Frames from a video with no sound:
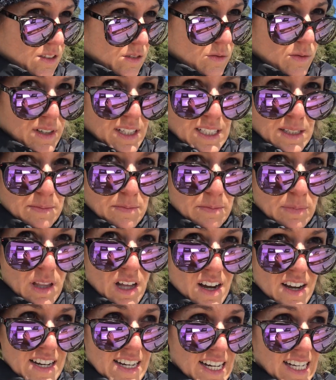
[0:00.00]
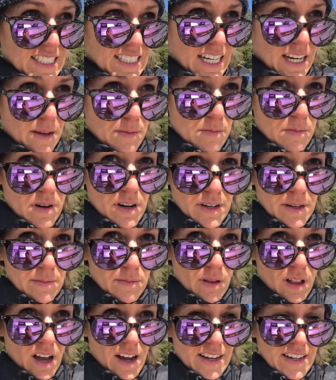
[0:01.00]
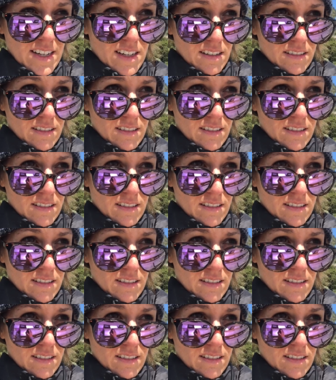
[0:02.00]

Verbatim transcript: What is he, blind? Is that Empire blind?